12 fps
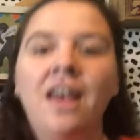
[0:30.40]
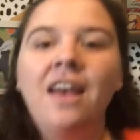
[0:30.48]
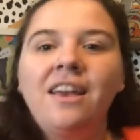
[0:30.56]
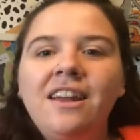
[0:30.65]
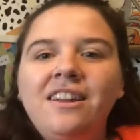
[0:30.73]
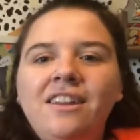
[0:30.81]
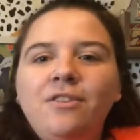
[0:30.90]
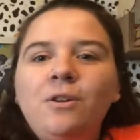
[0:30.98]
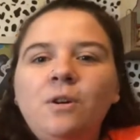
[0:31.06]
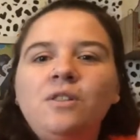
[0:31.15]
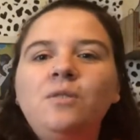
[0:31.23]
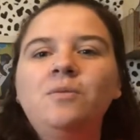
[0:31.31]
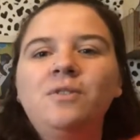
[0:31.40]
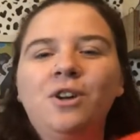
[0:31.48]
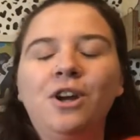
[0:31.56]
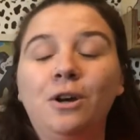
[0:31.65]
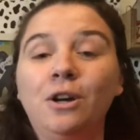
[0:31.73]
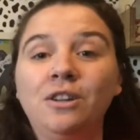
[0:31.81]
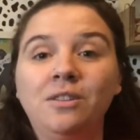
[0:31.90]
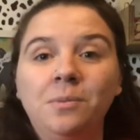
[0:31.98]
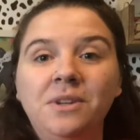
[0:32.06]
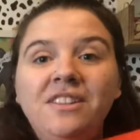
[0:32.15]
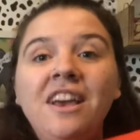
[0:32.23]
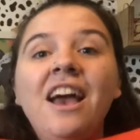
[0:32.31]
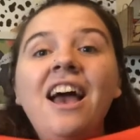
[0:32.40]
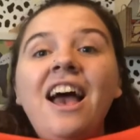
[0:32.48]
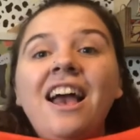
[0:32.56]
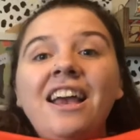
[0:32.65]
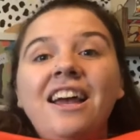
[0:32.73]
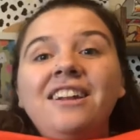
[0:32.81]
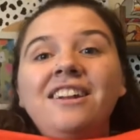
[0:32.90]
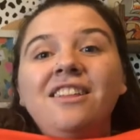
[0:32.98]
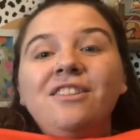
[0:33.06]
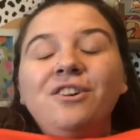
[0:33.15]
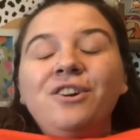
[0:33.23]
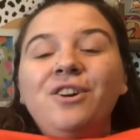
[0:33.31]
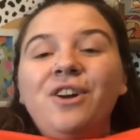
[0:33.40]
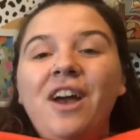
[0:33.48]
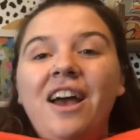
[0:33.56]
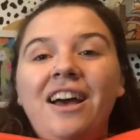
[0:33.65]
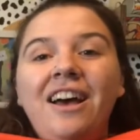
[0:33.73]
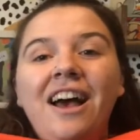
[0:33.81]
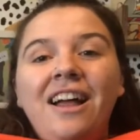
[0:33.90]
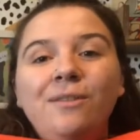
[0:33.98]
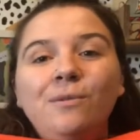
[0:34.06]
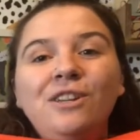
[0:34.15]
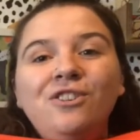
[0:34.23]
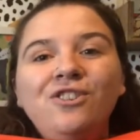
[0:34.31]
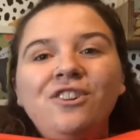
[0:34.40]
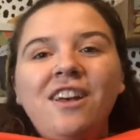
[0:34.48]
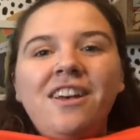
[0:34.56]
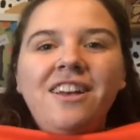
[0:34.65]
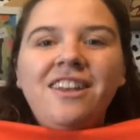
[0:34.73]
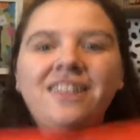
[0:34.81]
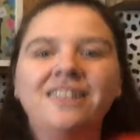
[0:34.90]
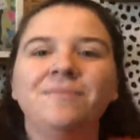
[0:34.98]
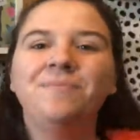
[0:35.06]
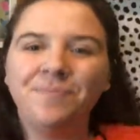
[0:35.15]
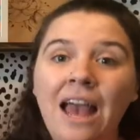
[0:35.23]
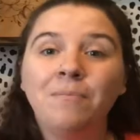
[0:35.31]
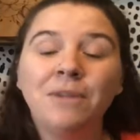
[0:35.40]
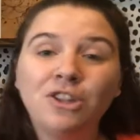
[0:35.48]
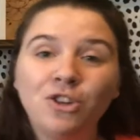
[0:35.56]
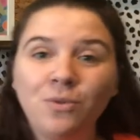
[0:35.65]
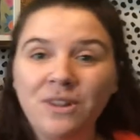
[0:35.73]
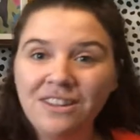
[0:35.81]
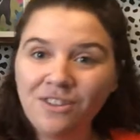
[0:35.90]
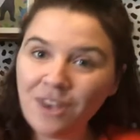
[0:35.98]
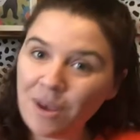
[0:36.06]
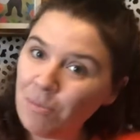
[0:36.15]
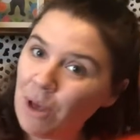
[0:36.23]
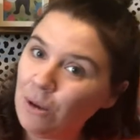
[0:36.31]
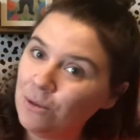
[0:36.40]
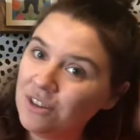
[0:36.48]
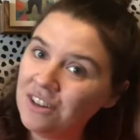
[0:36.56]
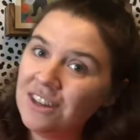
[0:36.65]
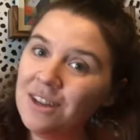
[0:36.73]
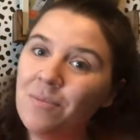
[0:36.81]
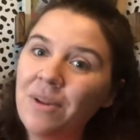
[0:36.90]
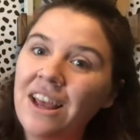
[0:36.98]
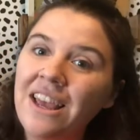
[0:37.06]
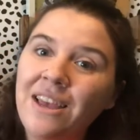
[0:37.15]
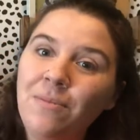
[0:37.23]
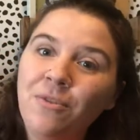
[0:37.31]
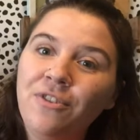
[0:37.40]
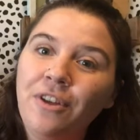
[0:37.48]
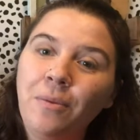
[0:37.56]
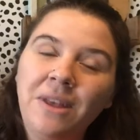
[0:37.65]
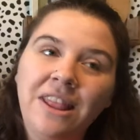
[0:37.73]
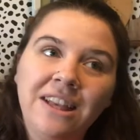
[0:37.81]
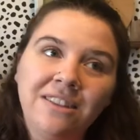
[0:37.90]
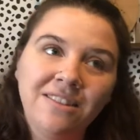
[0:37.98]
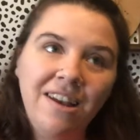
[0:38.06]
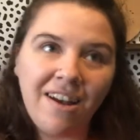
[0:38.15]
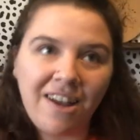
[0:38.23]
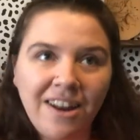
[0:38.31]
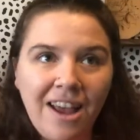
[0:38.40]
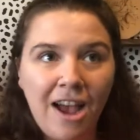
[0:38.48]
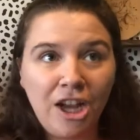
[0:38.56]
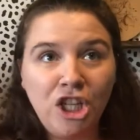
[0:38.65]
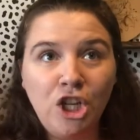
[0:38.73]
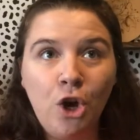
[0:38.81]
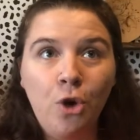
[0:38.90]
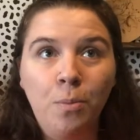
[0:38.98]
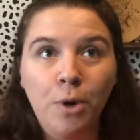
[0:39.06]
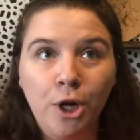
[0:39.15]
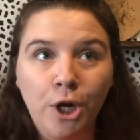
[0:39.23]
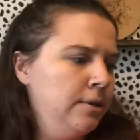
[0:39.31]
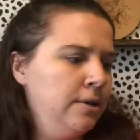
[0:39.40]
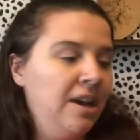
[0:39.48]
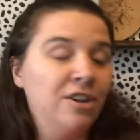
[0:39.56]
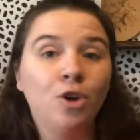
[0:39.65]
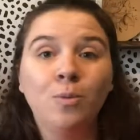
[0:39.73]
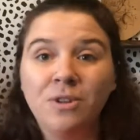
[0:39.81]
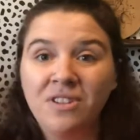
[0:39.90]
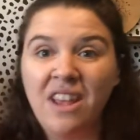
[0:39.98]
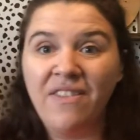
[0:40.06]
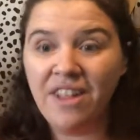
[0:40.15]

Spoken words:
Got another Christmas. Got another Halloween shirt on. Not sure when this will get posted, but I am filming this on October 7th.